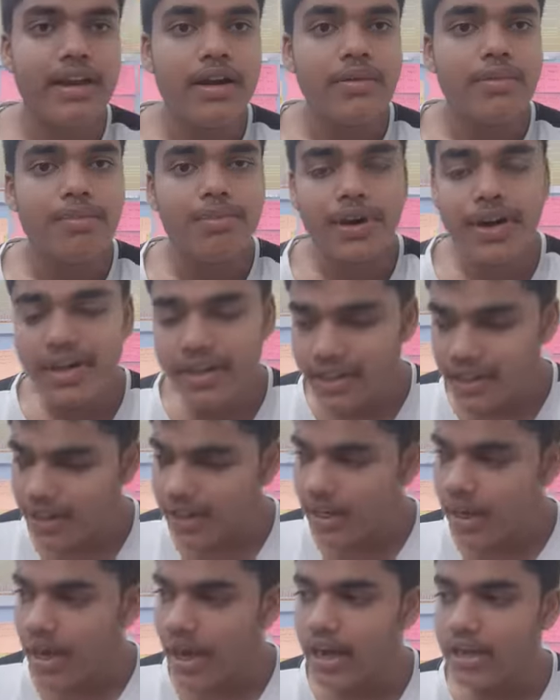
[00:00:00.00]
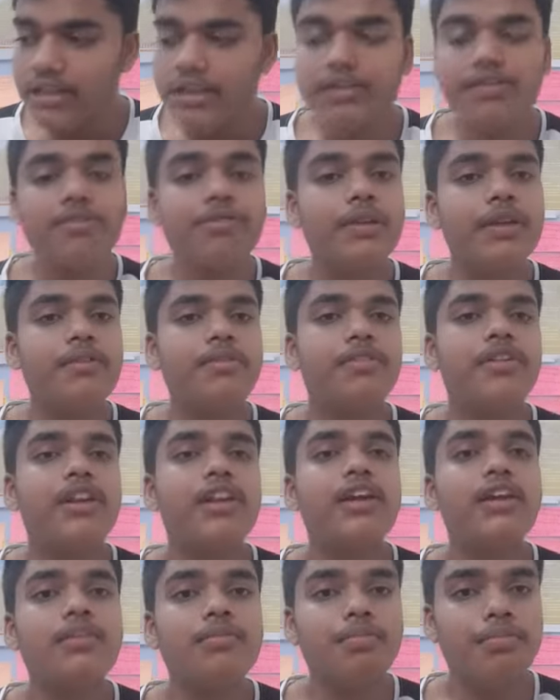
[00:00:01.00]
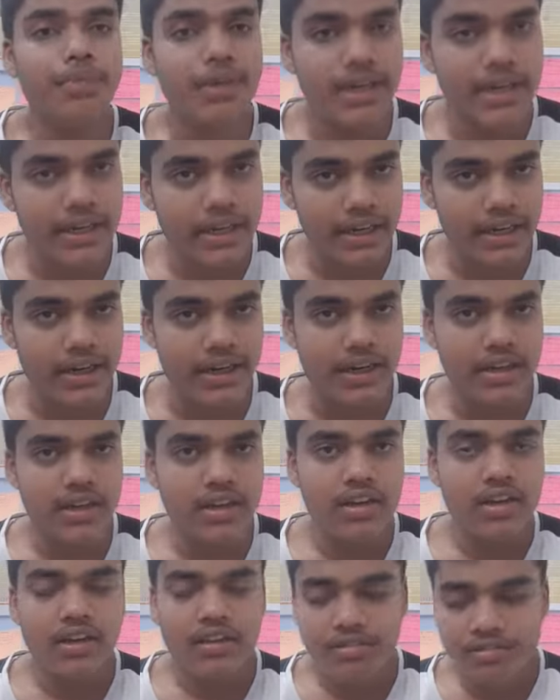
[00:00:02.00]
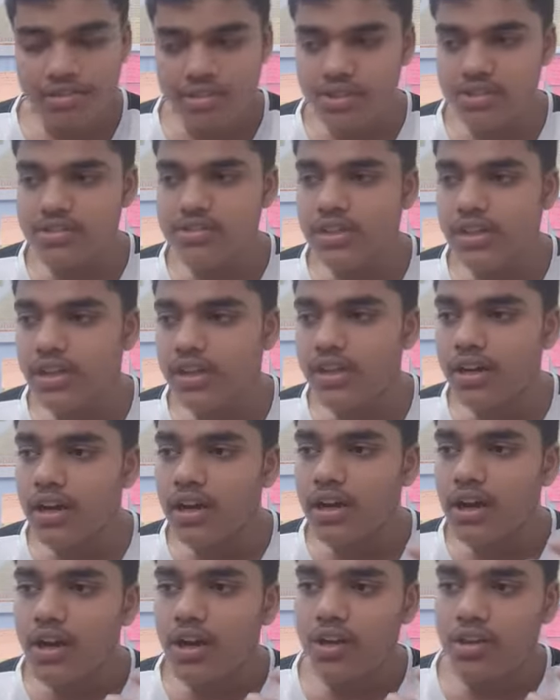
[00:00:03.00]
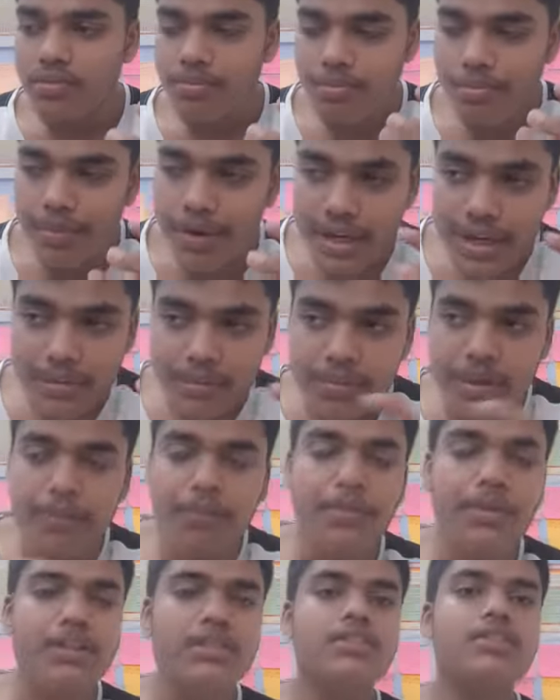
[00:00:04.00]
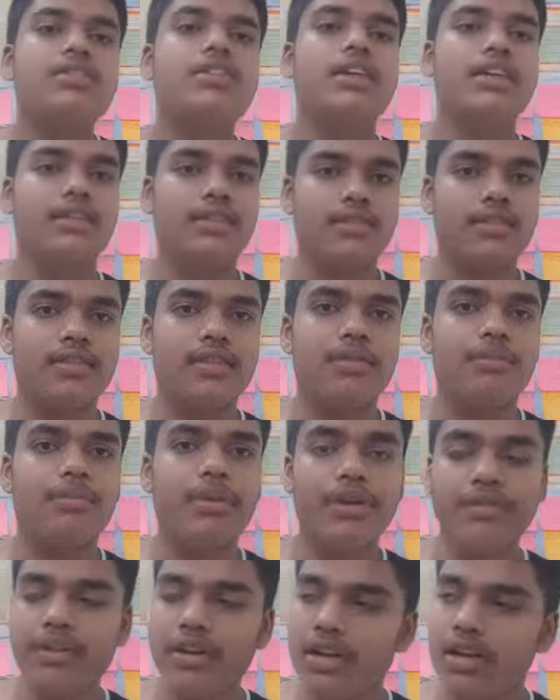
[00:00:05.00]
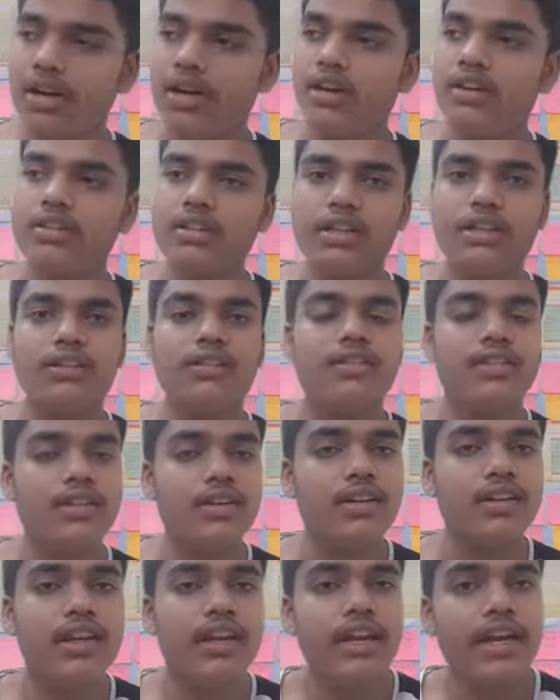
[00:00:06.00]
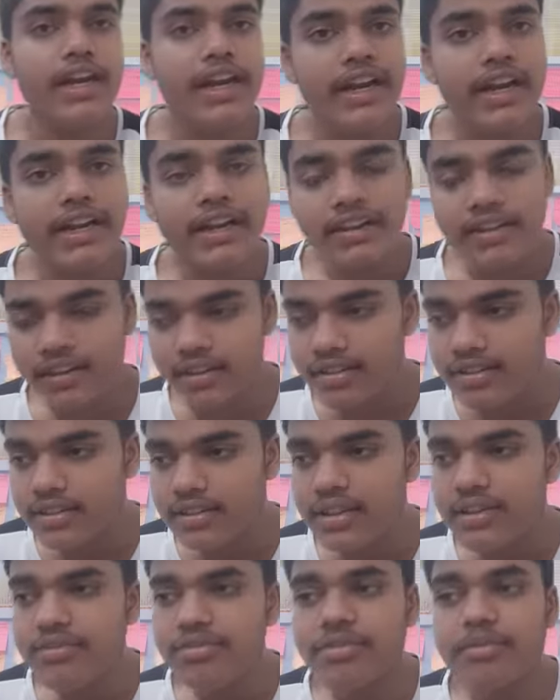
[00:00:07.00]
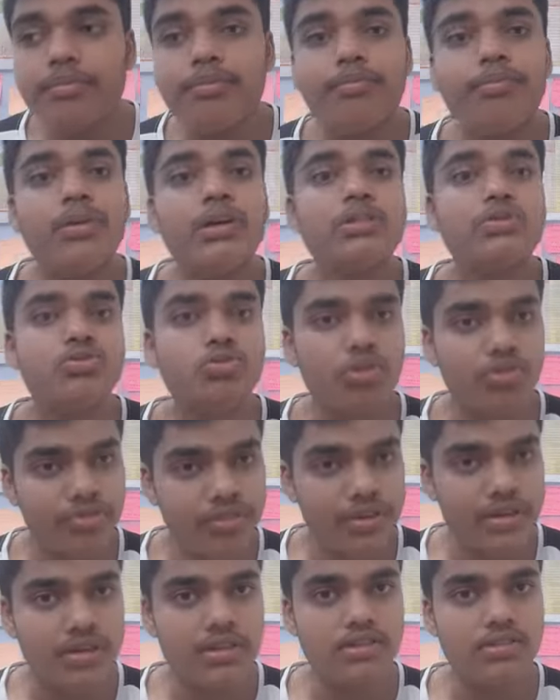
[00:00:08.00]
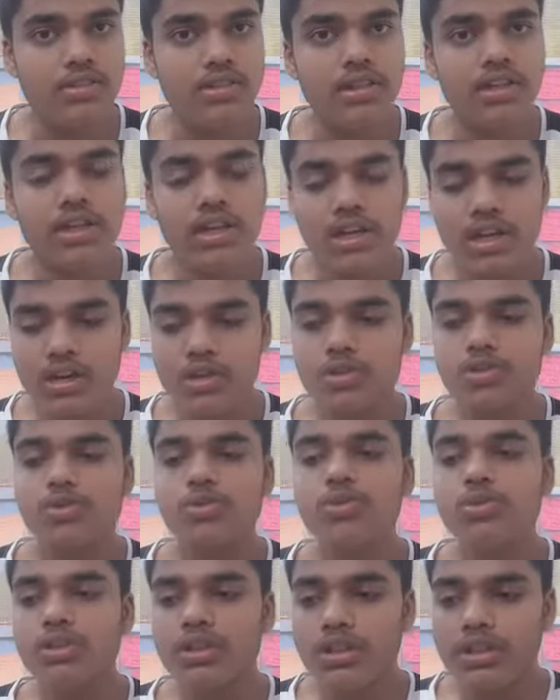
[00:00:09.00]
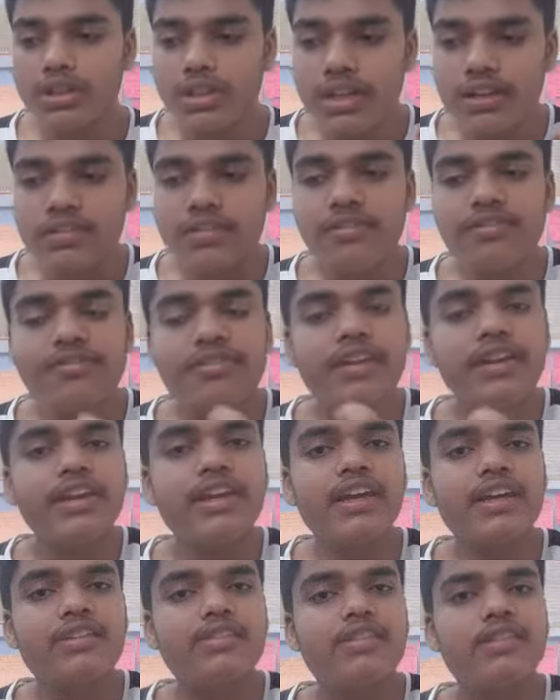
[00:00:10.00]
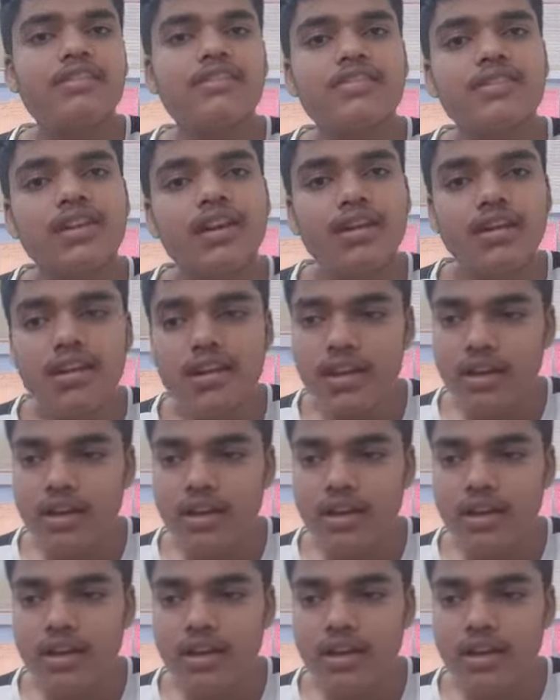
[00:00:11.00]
but at the Freefian period, which is the minimum distance between earth and sun, it receives much of energy. So there is a very essential